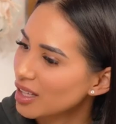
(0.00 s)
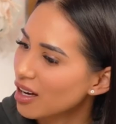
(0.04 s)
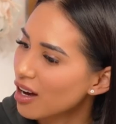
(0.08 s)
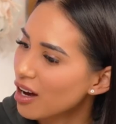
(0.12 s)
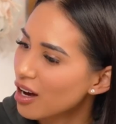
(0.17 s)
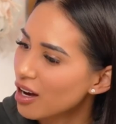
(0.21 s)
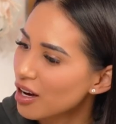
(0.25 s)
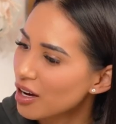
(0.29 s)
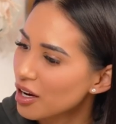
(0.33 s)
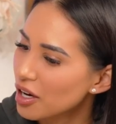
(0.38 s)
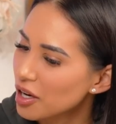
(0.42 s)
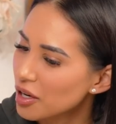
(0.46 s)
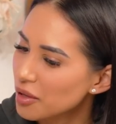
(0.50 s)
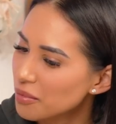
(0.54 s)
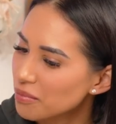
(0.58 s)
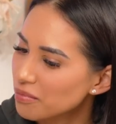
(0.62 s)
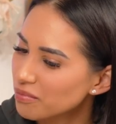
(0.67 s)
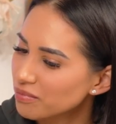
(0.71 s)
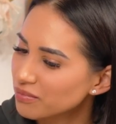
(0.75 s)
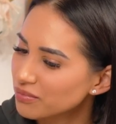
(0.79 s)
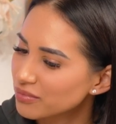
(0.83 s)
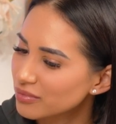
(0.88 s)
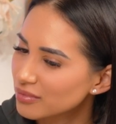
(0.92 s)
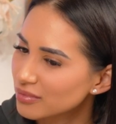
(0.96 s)

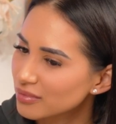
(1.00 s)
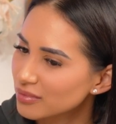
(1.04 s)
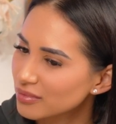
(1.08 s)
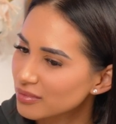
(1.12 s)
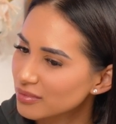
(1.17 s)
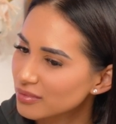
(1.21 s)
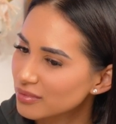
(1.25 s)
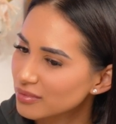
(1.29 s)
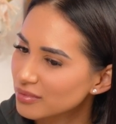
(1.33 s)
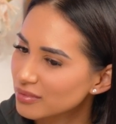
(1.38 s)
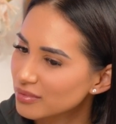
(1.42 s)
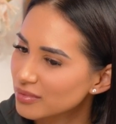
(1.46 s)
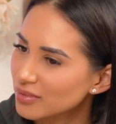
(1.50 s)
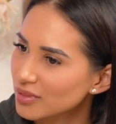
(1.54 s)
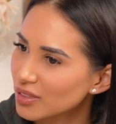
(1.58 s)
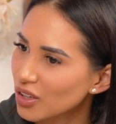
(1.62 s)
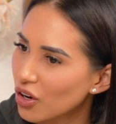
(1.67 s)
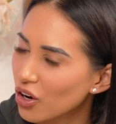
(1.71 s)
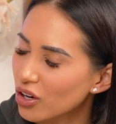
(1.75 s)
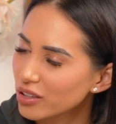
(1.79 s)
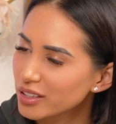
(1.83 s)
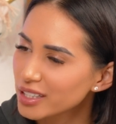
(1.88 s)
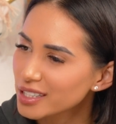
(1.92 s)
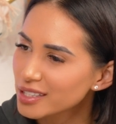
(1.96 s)

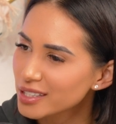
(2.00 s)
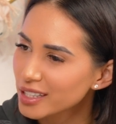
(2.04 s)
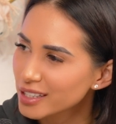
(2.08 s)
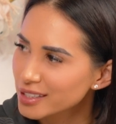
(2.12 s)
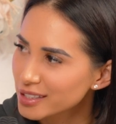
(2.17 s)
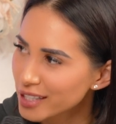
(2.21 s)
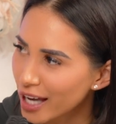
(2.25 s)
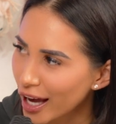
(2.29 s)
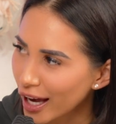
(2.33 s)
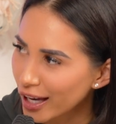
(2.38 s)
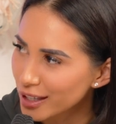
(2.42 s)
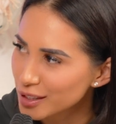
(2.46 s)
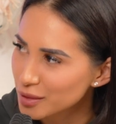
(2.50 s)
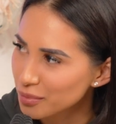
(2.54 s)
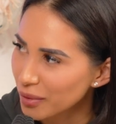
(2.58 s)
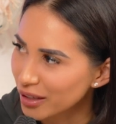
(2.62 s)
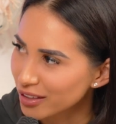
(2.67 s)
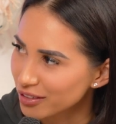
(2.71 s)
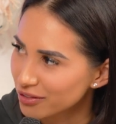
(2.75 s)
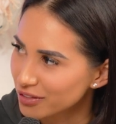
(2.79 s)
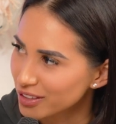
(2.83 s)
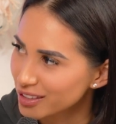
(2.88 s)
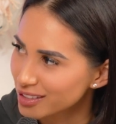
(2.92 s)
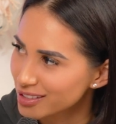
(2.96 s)
All these like tax
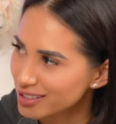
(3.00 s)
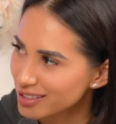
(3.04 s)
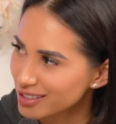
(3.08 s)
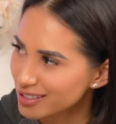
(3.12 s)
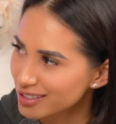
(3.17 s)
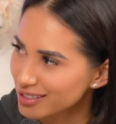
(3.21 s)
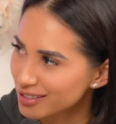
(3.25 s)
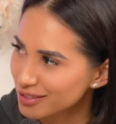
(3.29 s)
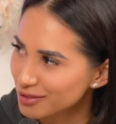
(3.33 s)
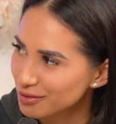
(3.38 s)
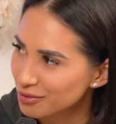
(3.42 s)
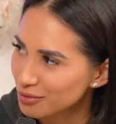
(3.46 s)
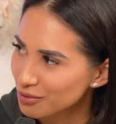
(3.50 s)
benefits